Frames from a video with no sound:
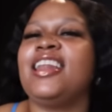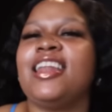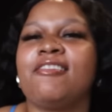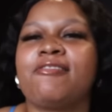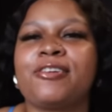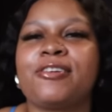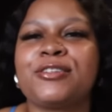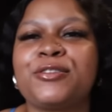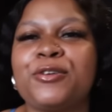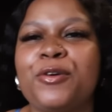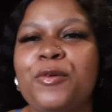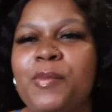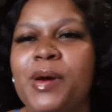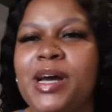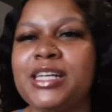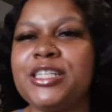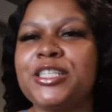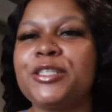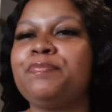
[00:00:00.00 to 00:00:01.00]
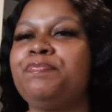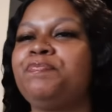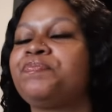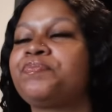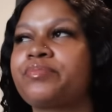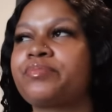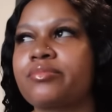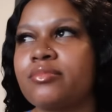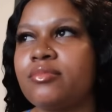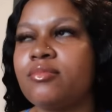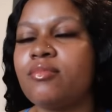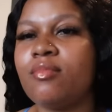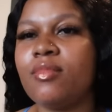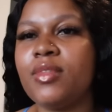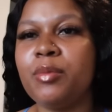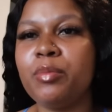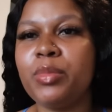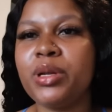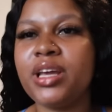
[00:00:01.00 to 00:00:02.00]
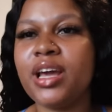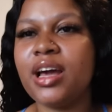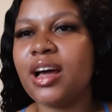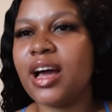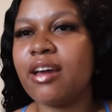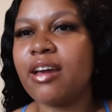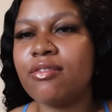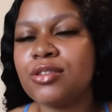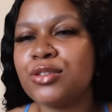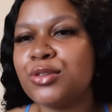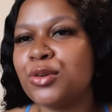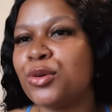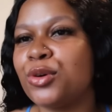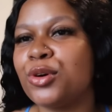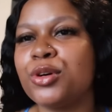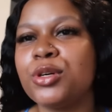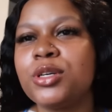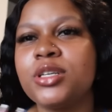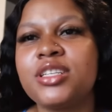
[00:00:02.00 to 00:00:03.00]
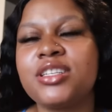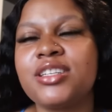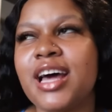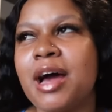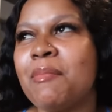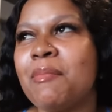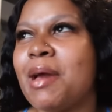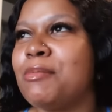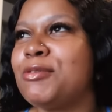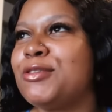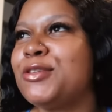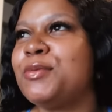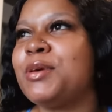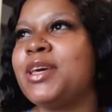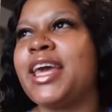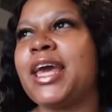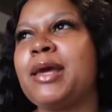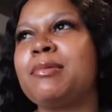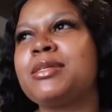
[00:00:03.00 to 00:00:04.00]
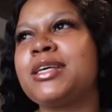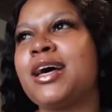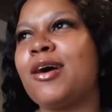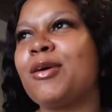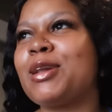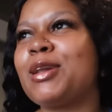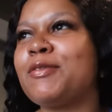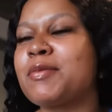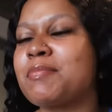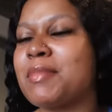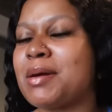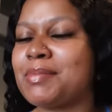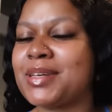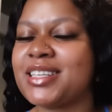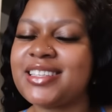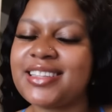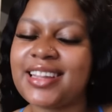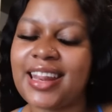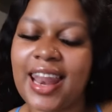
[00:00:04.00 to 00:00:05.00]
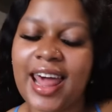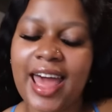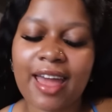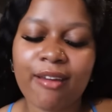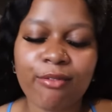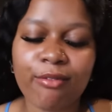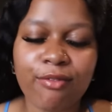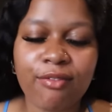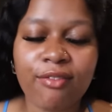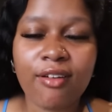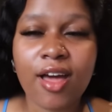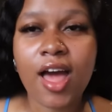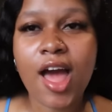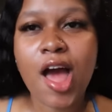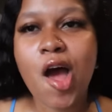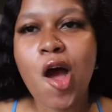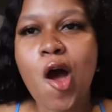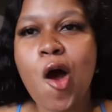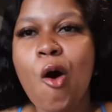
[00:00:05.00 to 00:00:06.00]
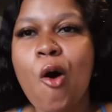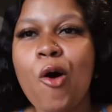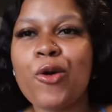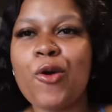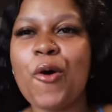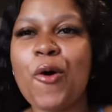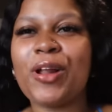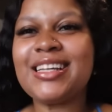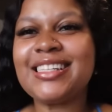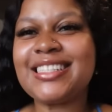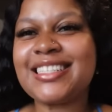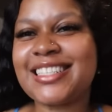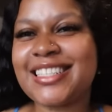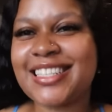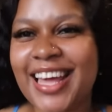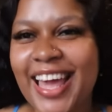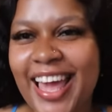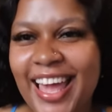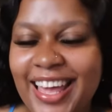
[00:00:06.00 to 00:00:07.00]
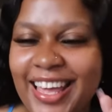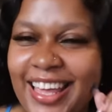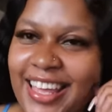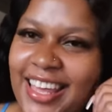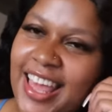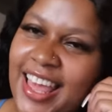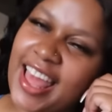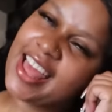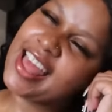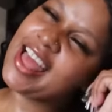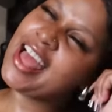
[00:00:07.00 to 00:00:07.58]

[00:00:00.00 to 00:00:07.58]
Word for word: Love her so much. But yeah, I feel so good. I'm happy to be in Cape Town, living my best life on holiday.